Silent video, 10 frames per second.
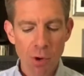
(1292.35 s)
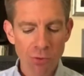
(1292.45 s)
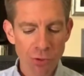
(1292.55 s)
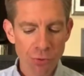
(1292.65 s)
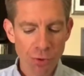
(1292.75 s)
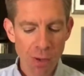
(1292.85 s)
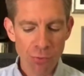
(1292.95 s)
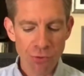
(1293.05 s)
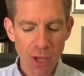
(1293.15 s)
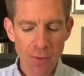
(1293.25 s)
President
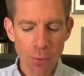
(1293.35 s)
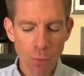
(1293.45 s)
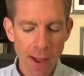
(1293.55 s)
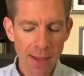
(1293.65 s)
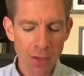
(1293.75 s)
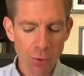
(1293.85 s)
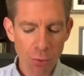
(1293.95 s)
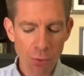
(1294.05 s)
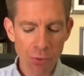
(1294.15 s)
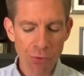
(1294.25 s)
Trump signed the Ryan
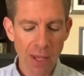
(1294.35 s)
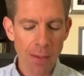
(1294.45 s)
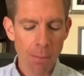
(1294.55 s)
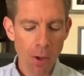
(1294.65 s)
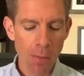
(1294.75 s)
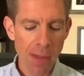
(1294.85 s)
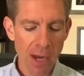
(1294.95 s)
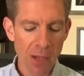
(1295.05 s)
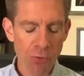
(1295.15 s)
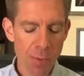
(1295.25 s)
Cools and Paul
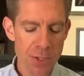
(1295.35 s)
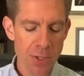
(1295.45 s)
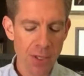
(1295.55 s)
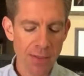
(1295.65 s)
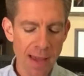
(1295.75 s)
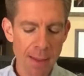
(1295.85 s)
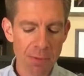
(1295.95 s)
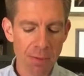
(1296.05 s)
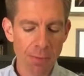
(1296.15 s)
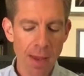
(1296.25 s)
Bene Specially
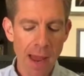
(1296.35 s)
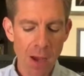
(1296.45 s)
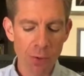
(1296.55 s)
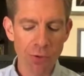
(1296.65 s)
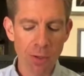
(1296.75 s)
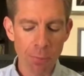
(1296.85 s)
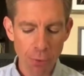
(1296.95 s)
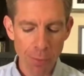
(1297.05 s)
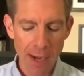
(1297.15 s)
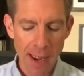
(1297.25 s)
Adaptive Housing
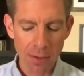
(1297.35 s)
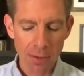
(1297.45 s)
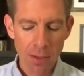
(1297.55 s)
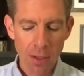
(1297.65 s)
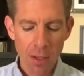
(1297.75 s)
Improvement Act,